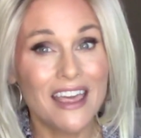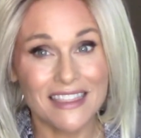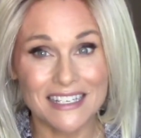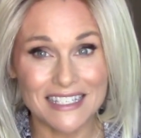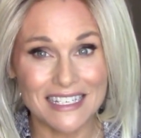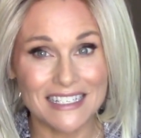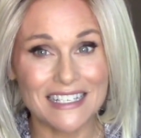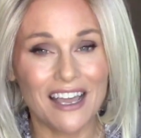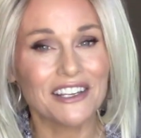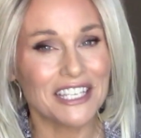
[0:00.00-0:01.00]
This is
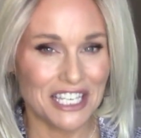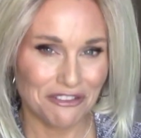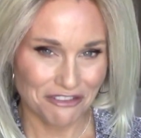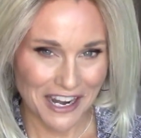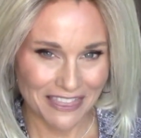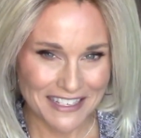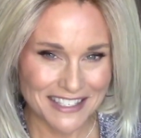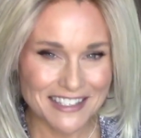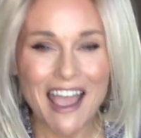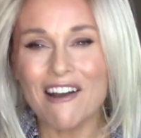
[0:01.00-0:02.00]
a heat-friendly
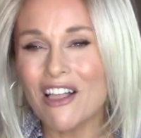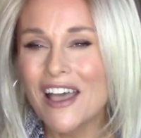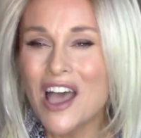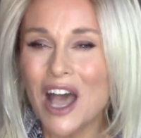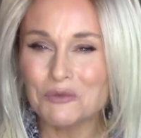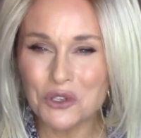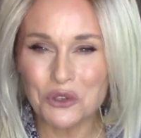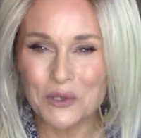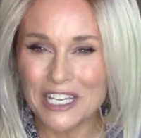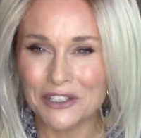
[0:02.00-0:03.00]
style, up to
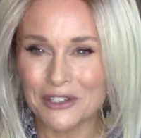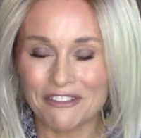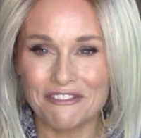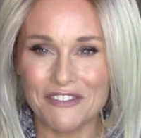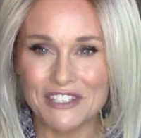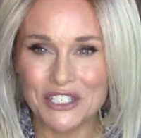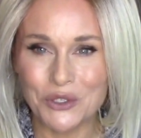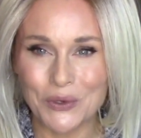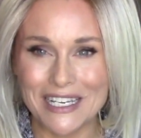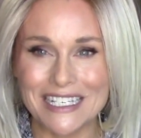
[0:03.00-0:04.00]
350
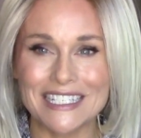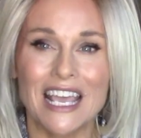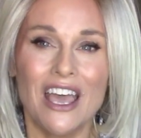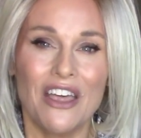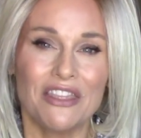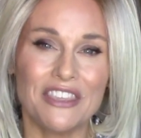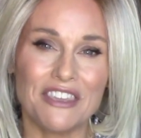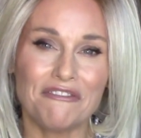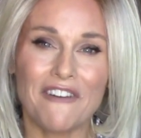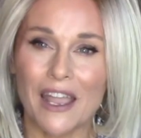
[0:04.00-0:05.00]
degrees. The
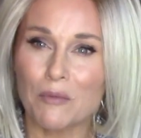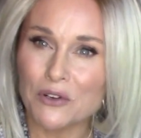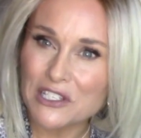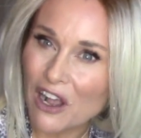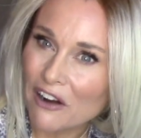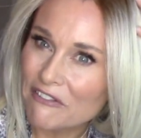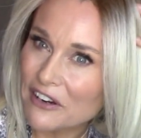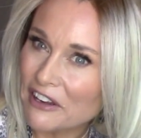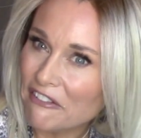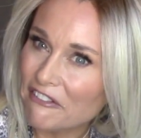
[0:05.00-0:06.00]
fibers are
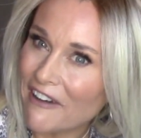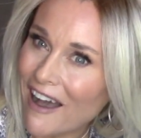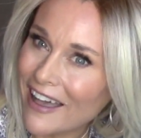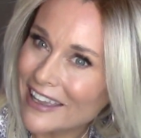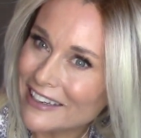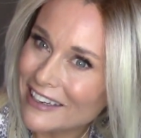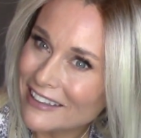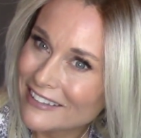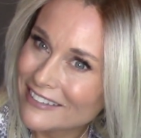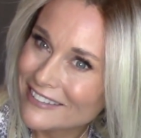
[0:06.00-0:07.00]
very
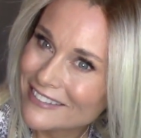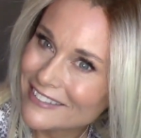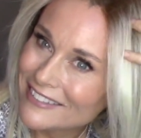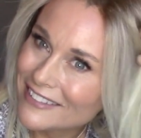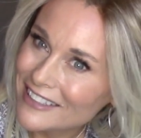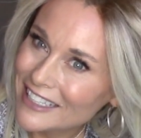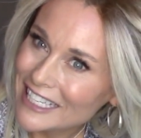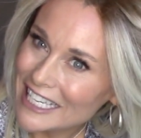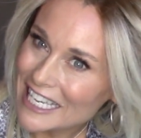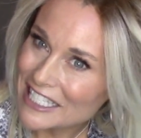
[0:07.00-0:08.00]
fine
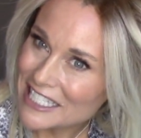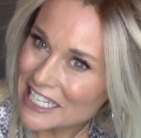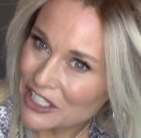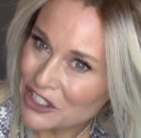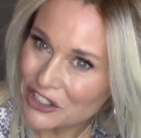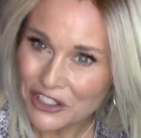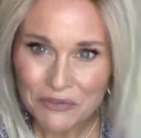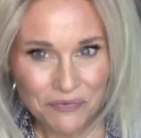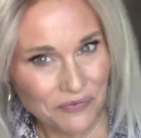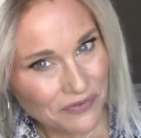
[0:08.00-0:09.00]
and denier.